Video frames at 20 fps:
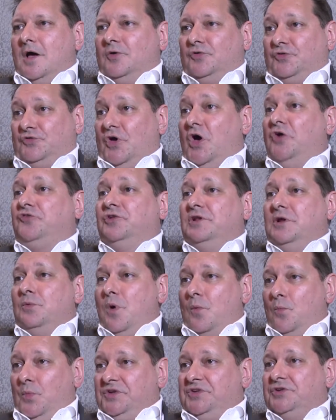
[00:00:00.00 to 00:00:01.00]
Certainly
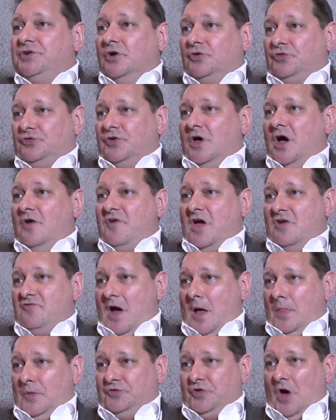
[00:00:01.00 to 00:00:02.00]
when we did our survey
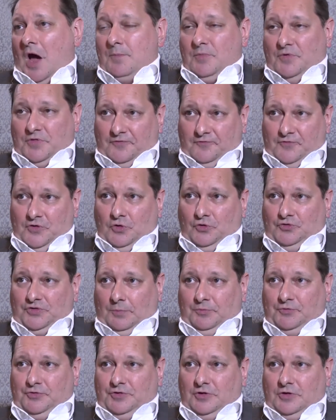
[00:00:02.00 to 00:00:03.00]
around the time of the fuel
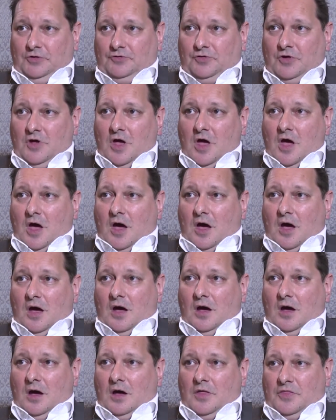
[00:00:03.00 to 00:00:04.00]
subsidies,
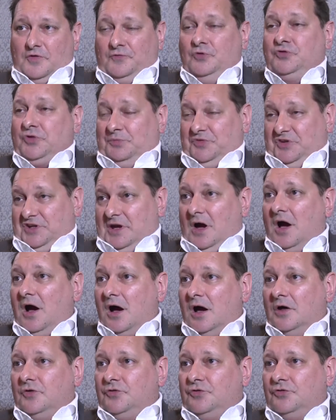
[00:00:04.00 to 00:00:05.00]
the fuel subsidy
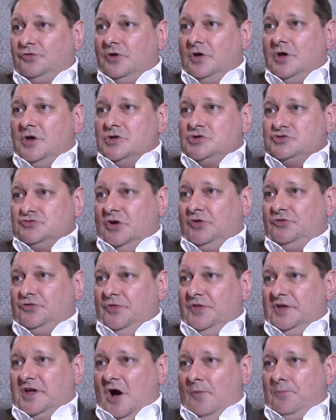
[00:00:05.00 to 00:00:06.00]
cuts, trust
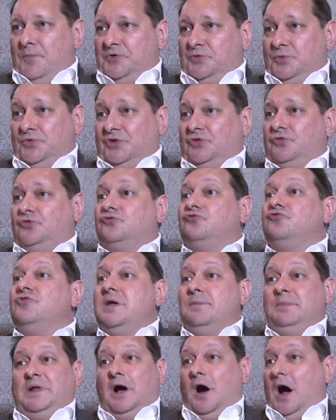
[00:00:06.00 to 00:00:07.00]
in the government was
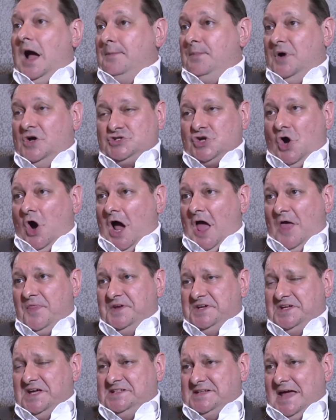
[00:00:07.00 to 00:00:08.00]
extremely high, much higher
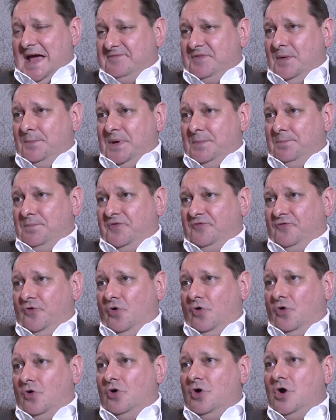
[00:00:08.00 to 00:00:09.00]
than it had ever been
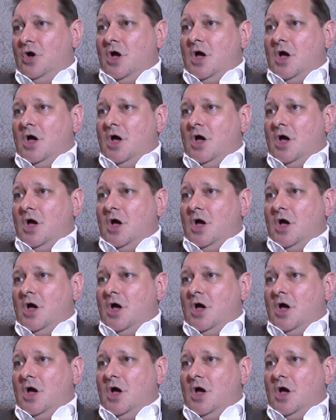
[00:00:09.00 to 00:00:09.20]
before.